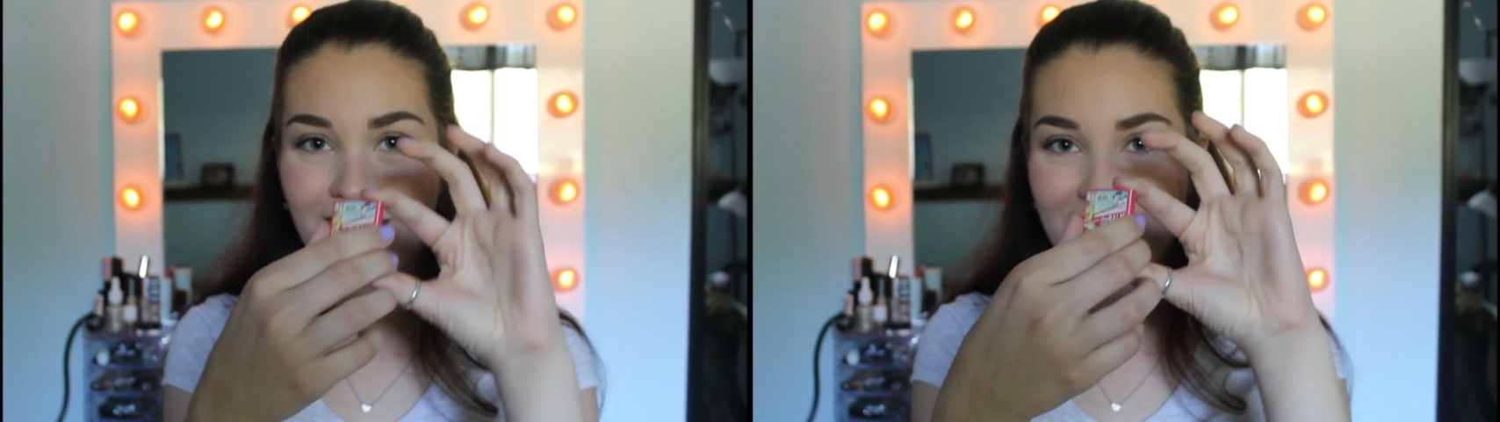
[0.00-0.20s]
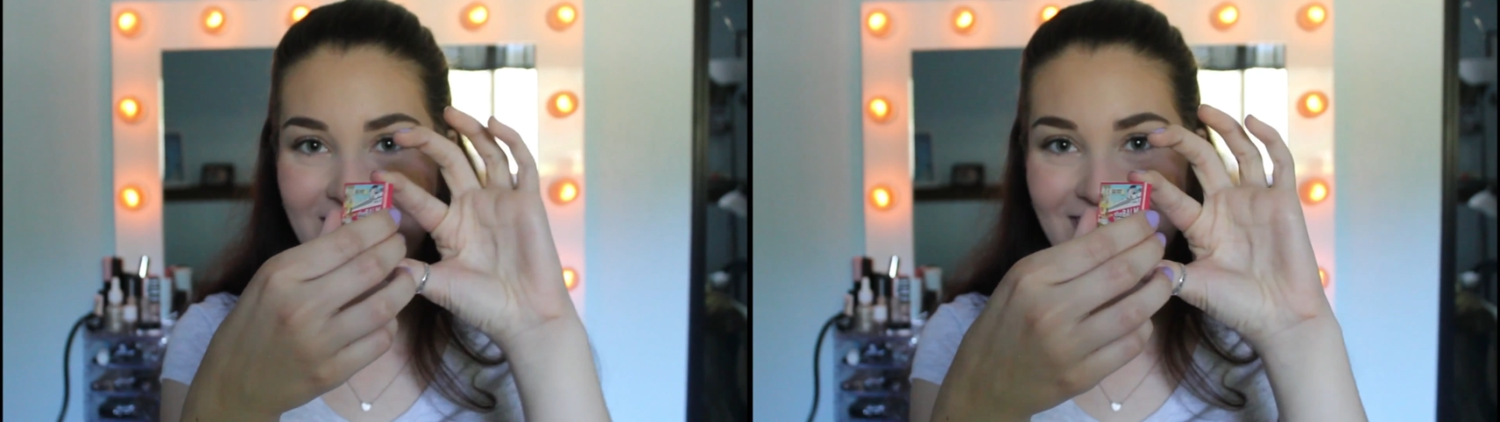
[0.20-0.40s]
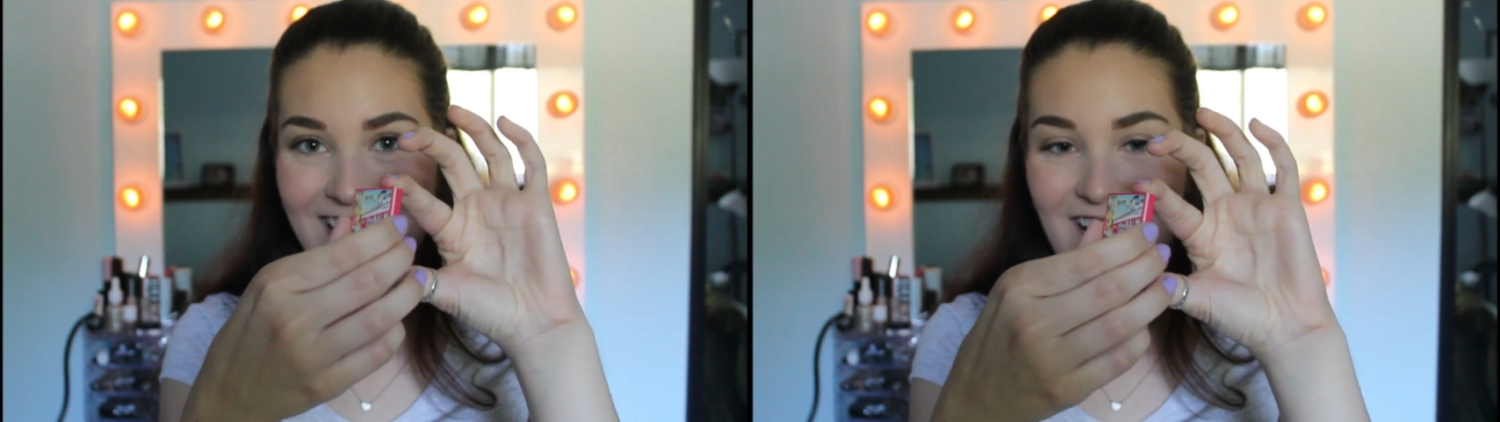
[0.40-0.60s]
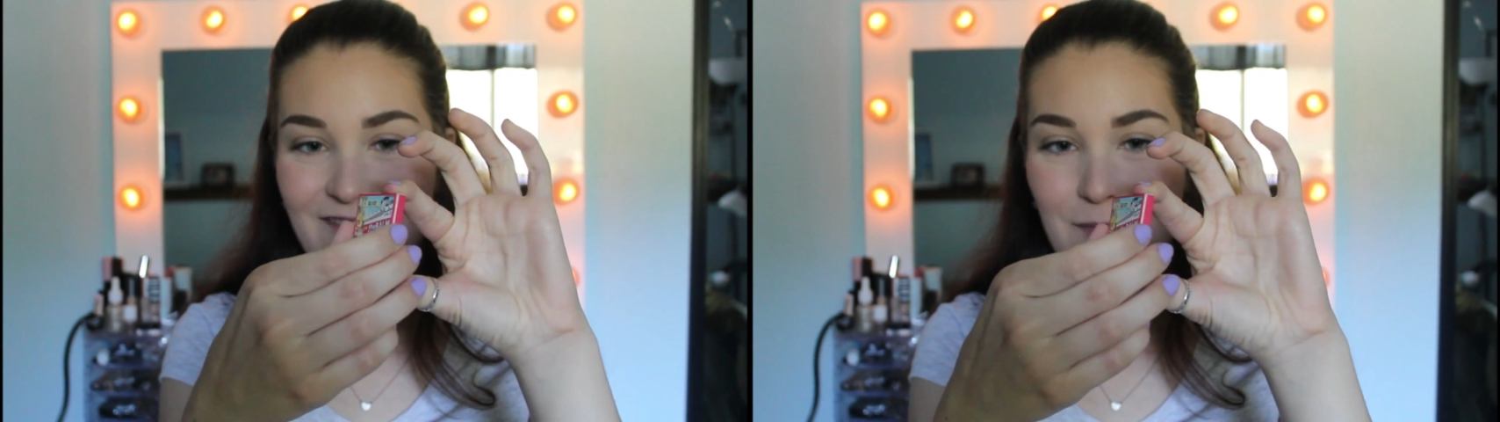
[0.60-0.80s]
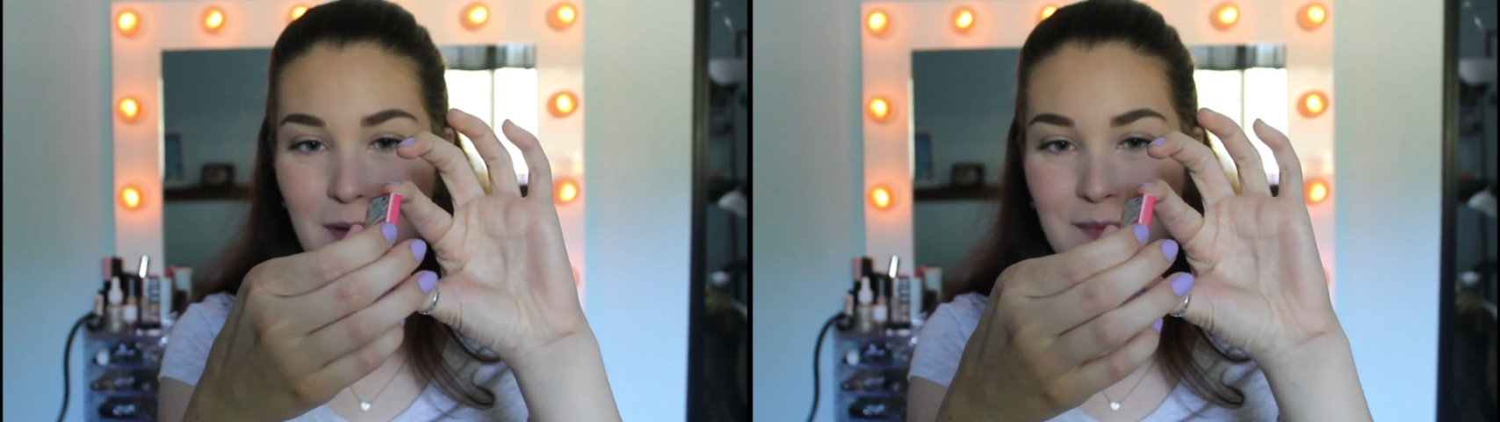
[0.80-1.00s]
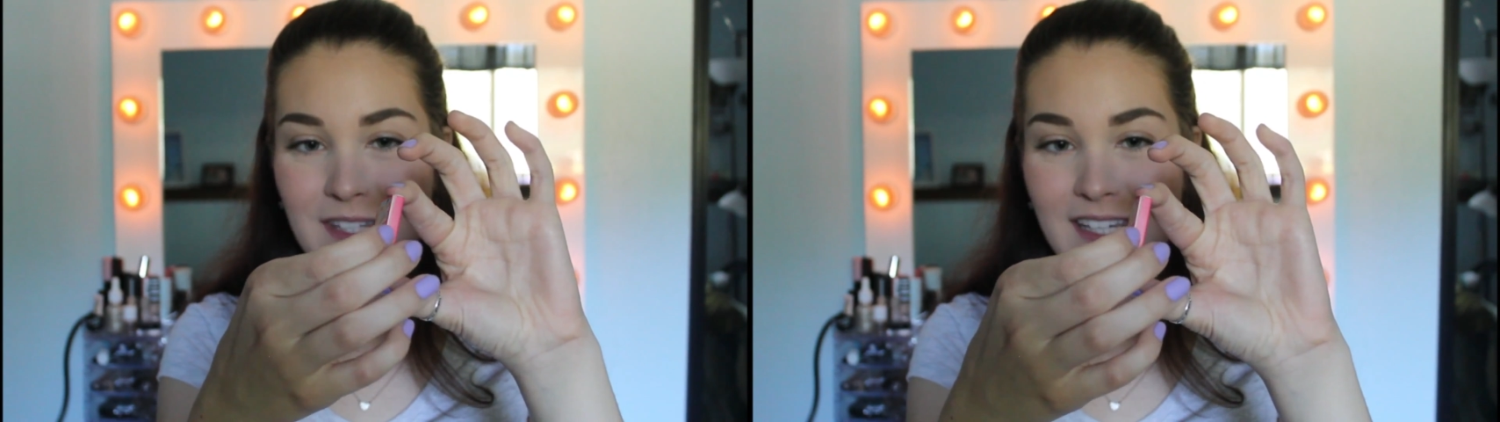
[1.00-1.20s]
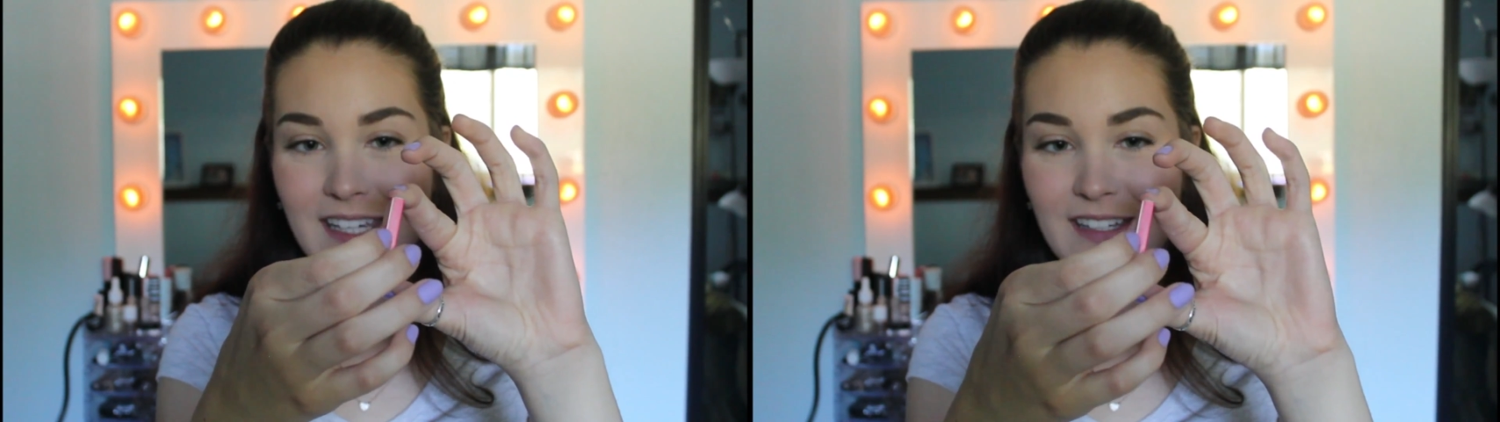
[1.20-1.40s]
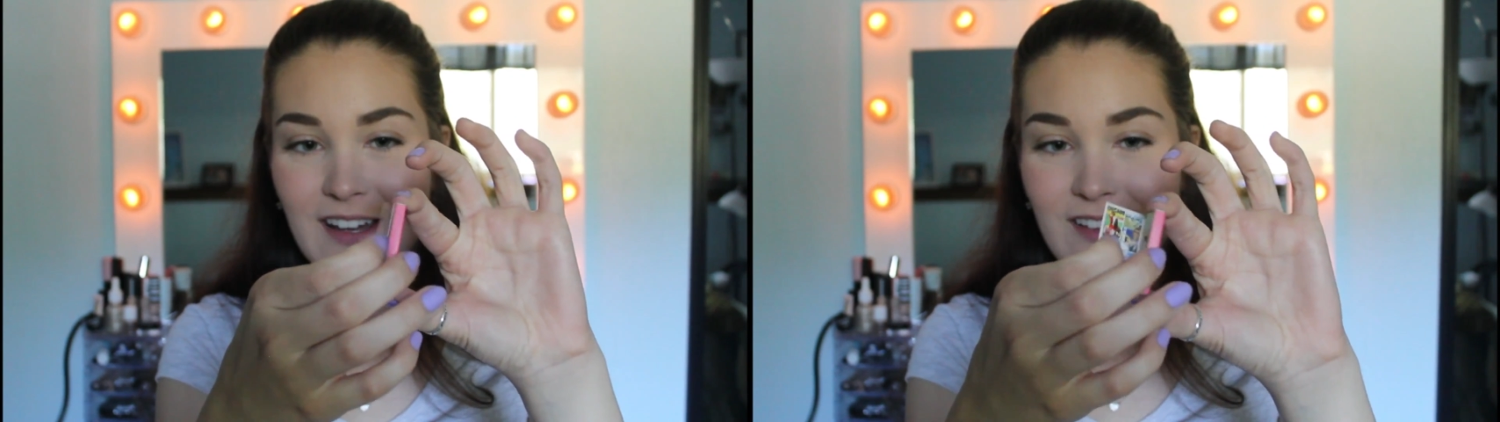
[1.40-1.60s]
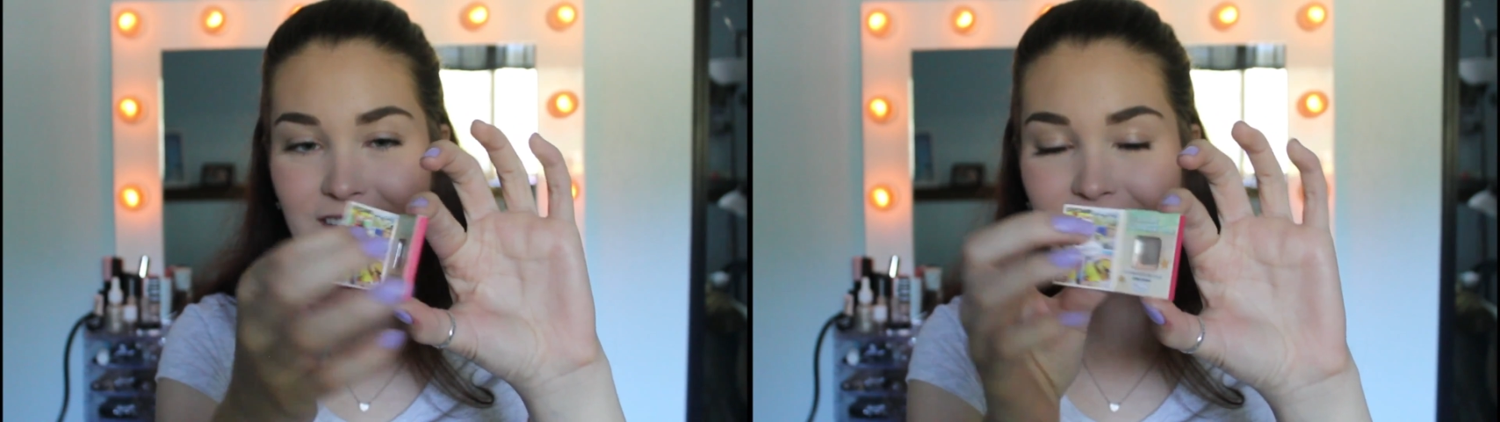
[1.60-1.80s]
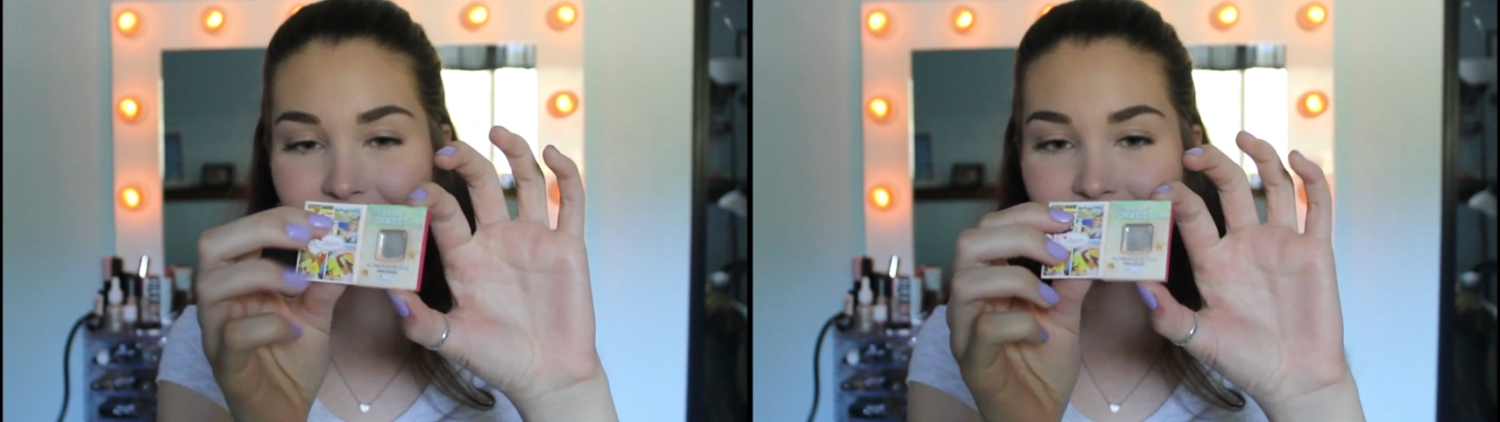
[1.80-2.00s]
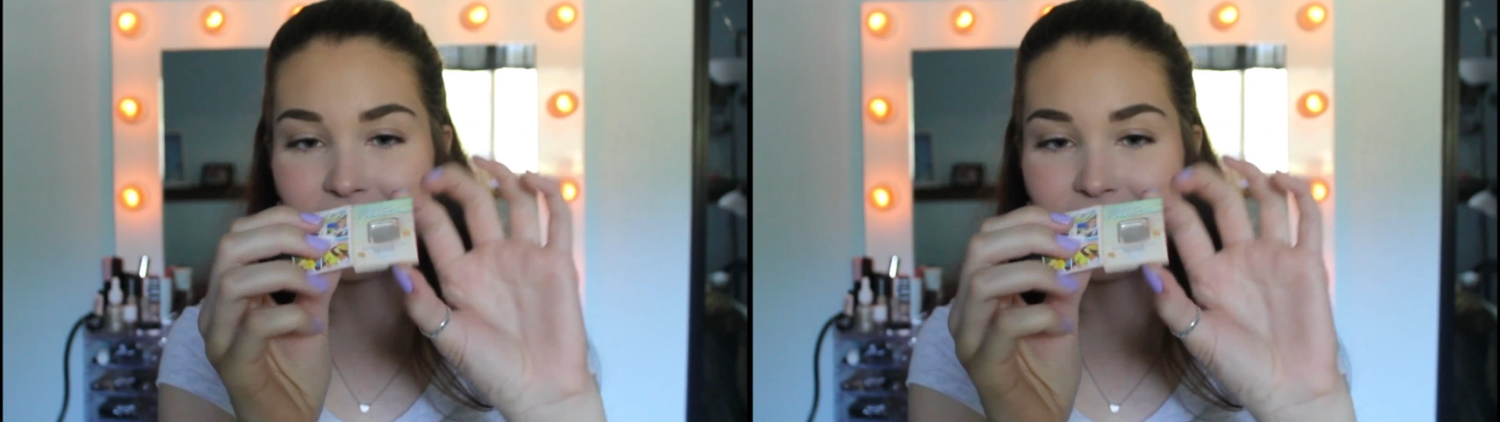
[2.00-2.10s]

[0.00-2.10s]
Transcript: thing I got from Ipsy also,